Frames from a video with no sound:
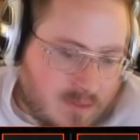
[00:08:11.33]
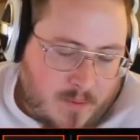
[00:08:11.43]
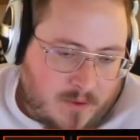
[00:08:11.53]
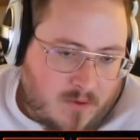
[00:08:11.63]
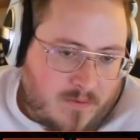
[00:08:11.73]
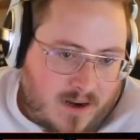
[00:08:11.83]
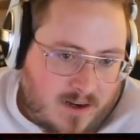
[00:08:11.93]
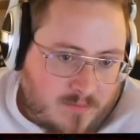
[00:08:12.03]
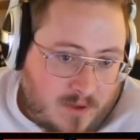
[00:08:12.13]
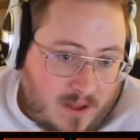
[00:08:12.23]
People don't find
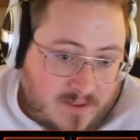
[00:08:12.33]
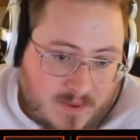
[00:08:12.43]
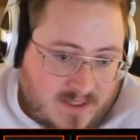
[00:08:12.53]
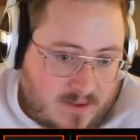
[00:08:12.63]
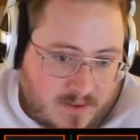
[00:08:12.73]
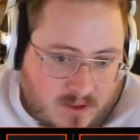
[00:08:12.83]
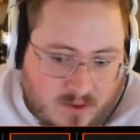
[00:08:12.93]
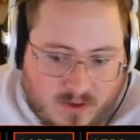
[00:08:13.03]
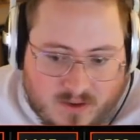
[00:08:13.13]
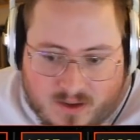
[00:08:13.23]
enough bluffs, myself
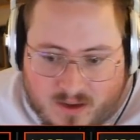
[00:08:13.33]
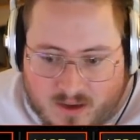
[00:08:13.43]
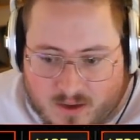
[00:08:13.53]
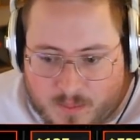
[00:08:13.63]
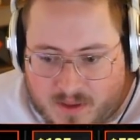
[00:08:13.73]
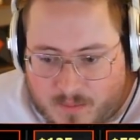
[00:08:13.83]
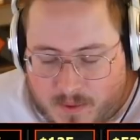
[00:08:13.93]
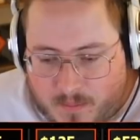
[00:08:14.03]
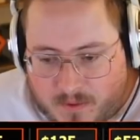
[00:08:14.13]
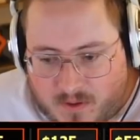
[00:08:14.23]
included, but then
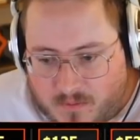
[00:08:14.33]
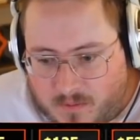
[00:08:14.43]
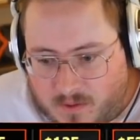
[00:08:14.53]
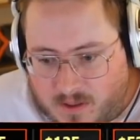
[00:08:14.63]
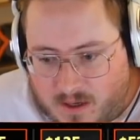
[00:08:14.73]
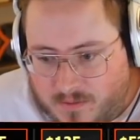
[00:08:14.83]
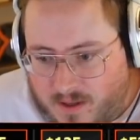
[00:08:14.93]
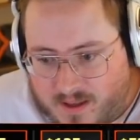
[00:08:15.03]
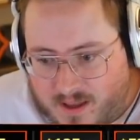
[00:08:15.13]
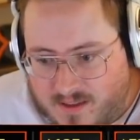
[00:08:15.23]
people don't fold enough
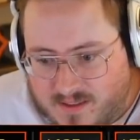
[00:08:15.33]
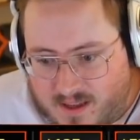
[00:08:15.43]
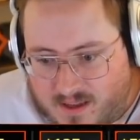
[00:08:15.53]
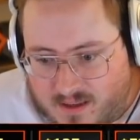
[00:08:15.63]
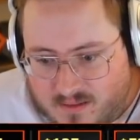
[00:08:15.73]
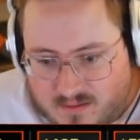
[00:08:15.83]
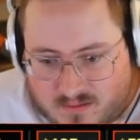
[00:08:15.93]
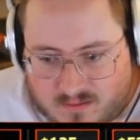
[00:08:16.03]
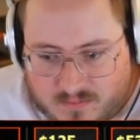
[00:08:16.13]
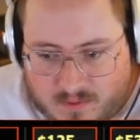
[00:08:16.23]
like ace eight
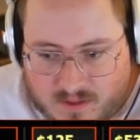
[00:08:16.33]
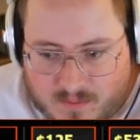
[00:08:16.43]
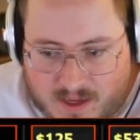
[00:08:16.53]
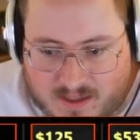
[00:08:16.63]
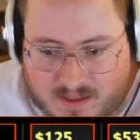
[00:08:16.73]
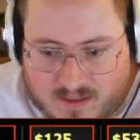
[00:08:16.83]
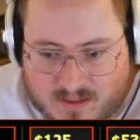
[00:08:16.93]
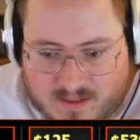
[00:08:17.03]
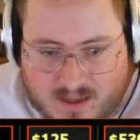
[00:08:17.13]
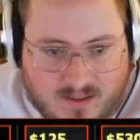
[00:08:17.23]
for it to make
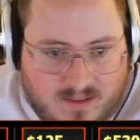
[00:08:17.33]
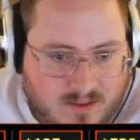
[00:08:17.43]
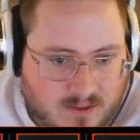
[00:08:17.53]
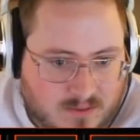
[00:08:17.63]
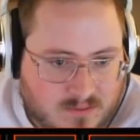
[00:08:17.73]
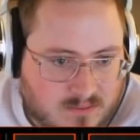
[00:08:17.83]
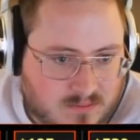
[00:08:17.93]
sense, so.